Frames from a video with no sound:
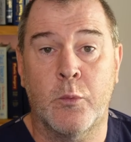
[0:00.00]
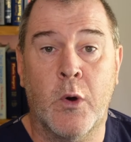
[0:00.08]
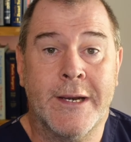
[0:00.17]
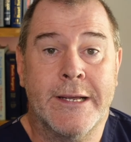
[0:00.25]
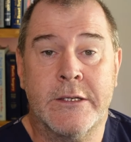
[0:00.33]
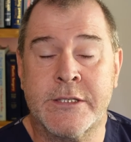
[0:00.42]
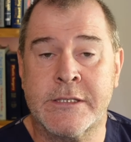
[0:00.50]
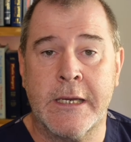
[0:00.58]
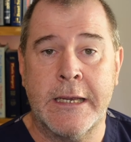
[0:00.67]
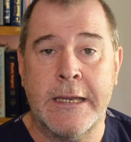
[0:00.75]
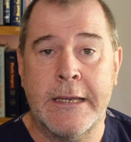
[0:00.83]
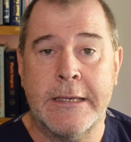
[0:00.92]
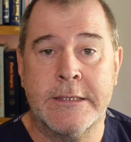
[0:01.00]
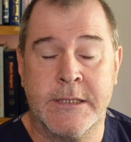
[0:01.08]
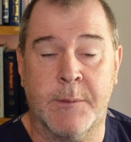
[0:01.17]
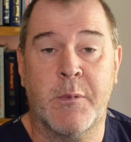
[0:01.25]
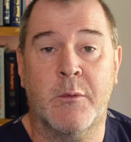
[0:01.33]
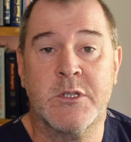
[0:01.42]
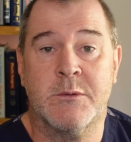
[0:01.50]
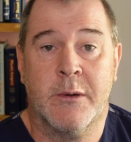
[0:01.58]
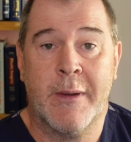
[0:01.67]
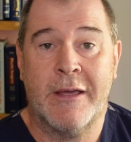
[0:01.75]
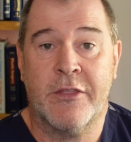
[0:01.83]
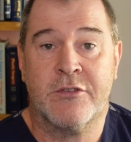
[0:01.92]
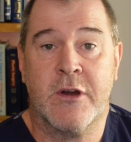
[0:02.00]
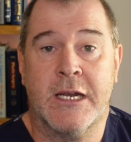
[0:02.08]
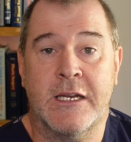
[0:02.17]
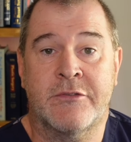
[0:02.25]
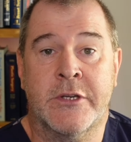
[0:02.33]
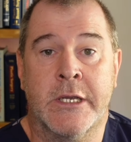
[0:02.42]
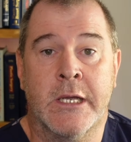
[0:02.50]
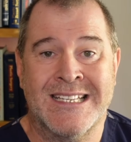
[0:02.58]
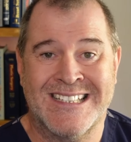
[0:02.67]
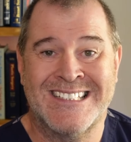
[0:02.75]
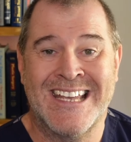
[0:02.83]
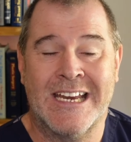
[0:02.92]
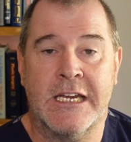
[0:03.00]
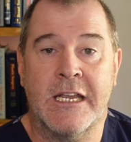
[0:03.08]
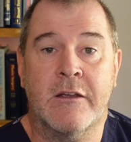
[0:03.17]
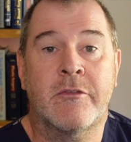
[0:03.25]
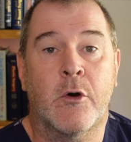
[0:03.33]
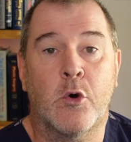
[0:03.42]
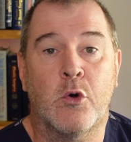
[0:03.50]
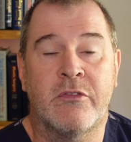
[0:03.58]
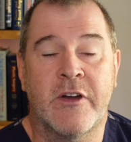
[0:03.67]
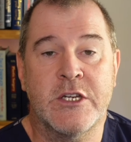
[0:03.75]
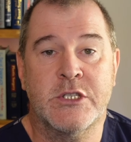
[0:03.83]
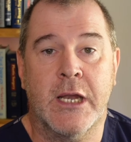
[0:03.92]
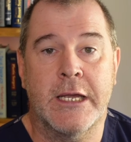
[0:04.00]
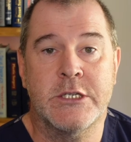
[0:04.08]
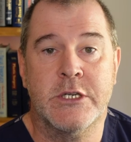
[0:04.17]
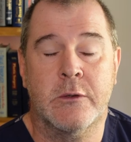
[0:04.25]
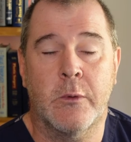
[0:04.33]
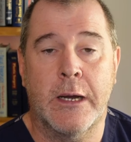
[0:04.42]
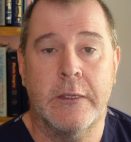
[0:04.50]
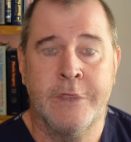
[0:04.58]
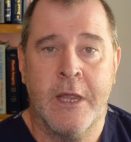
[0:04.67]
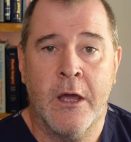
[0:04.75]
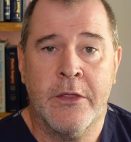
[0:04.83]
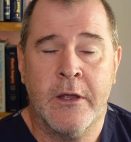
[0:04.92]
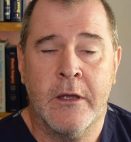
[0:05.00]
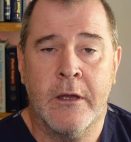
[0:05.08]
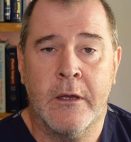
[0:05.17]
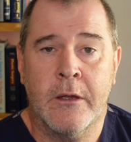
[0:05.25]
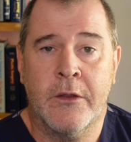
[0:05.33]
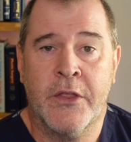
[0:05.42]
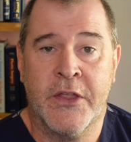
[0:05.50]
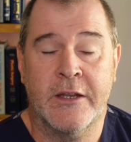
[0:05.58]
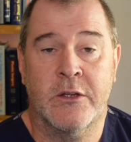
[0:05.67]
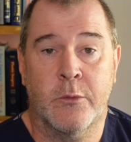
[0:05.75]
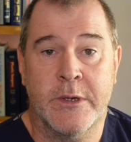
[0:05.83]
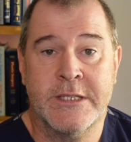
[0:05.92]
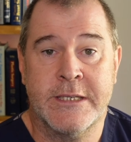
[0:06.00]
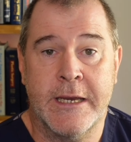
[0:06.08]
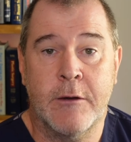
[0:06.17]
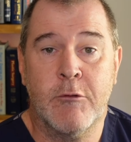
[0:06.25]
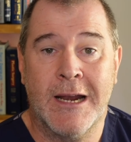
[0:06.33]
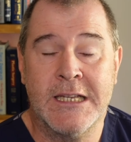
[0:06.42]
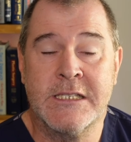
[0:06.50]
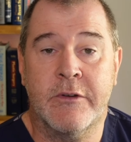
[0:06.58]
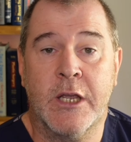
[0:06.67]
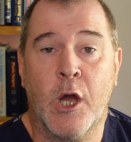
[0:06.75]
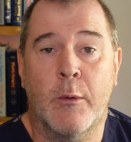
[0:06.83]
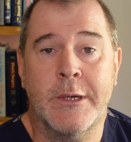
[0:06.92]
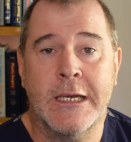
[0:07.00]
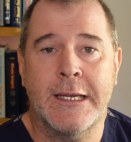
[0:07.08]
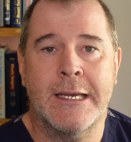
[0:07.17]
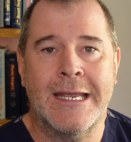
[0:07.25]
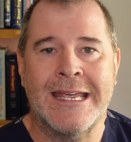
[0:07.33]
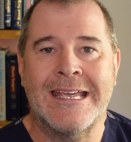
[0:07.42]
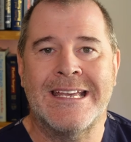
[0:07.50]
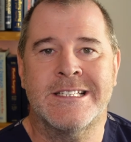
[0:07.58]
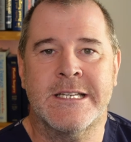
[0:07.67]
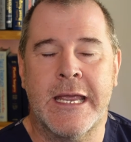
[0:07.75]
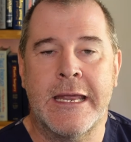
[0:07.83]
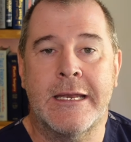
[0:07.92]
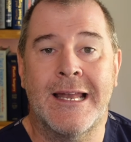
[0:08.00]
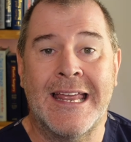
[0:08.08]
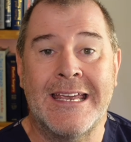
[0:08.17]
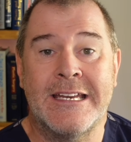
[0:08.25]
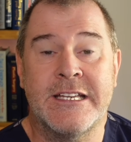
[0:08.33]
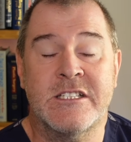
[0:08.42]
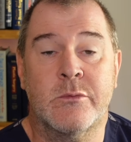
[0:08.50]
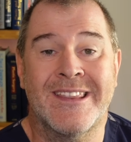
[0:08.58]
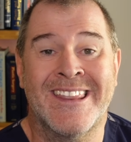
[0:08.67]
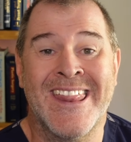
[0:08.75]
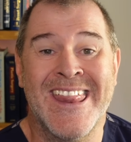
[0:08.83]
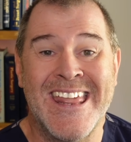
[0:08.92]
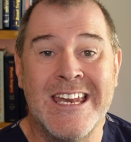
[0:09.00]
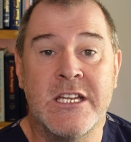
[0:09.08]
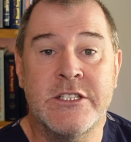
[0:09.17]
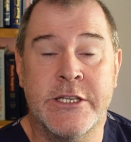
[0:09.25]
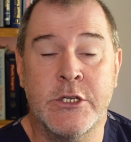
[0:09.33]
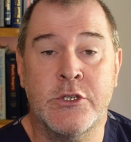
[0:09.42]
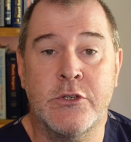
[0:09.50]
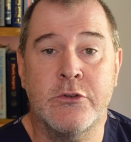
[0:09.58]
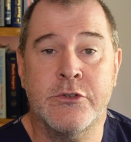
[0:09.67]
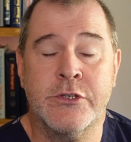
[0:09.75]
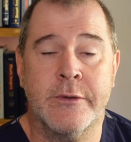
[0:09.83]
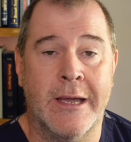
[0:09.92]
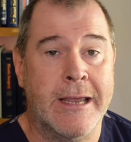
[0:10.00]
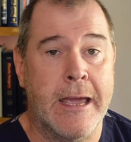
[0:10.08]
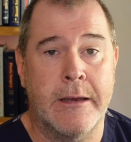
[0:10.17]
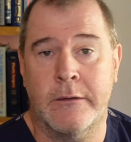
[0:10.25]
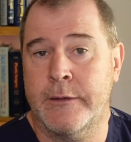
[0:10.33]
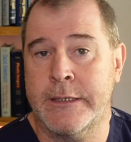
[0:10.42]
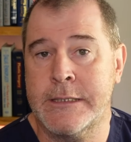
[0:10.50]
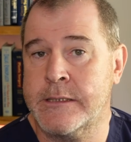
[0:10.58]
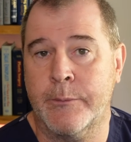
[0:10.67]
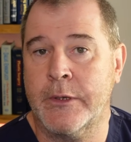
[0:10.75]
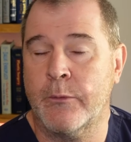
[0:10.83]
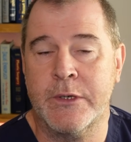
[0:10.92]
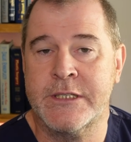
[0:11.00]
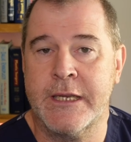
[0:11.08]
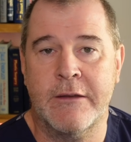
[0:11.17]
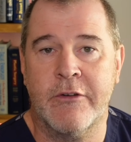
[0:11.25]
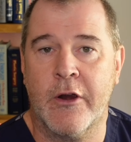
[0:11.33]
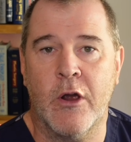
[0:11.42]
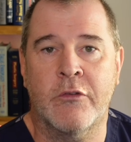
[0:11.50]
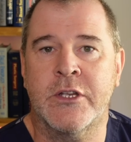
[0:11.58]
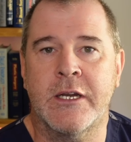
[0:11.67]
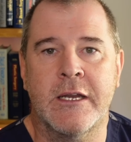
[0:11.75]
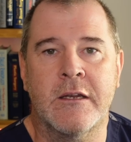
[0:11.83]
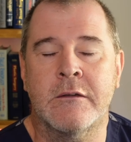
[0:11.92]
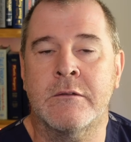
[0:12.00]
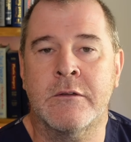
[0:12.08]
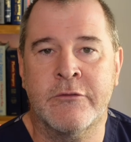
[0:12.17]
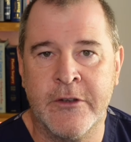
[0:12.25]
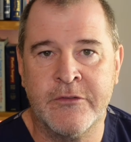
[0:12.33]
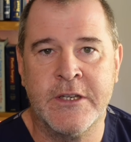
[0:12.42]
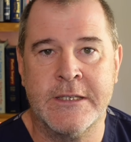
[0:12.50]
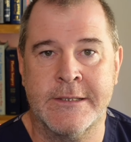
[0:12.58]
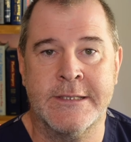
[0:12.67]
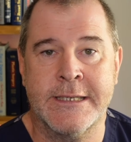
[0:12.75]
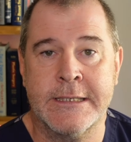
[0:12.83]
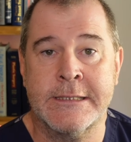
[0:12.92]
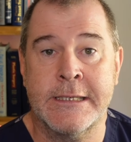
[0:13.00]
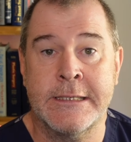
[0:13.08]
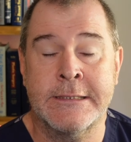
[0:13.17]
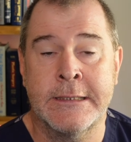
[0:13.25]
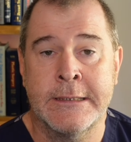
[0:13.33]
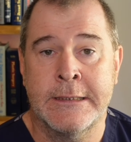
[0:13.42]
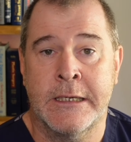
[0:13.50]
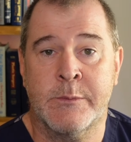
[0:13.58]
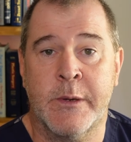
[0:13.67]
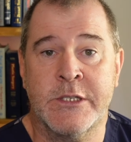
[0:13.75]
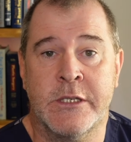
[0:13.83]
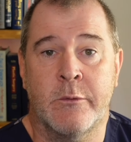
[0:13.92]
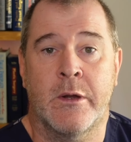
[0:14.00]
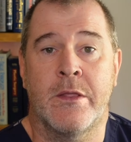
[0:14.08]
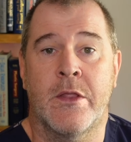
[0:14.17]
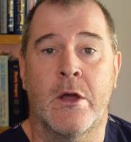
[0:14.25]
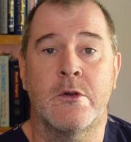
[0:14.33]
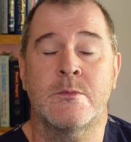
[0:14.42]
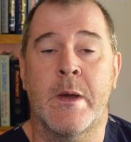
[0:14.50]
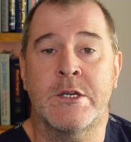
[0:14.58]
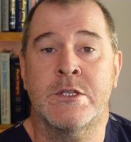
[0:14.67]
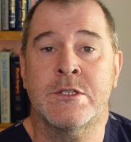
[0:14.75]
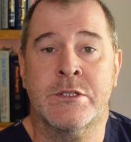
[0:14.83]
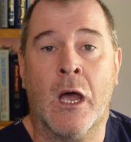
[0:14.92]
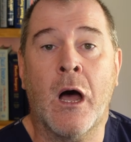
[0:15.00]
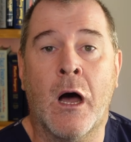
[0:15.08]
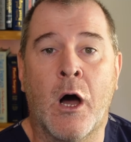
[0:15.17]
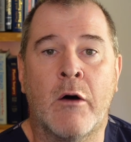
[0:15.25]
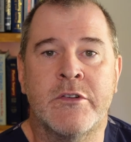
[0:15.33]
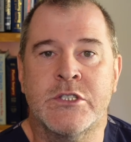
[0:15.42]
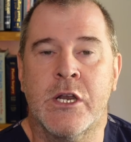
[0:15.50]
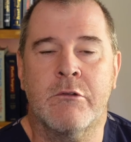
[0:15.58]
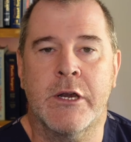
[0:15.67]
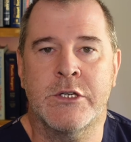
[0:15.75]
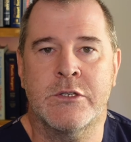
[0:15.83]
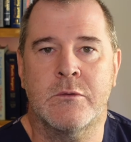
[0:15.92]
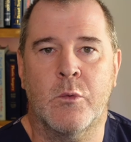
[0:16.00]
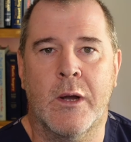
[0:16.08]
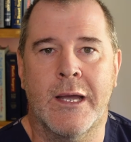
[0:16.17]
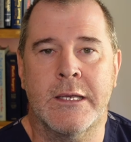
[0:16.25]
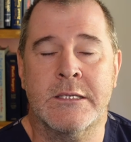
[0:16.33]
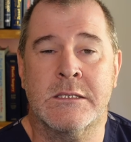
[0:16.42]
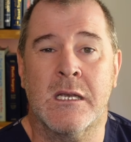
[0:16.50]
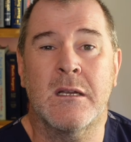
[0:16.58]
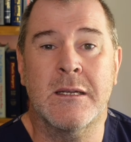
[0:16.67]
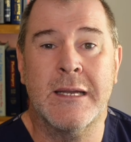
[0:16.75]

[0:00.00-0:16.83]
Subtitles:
what else is suboptimal about thread lifting as a technique for all facial aging? Well, the other thing that we see relatively commonly is in ladies with thin tissues. Again, this is something we see very often in 50s and 60s, especially when those patients are of a generation where sun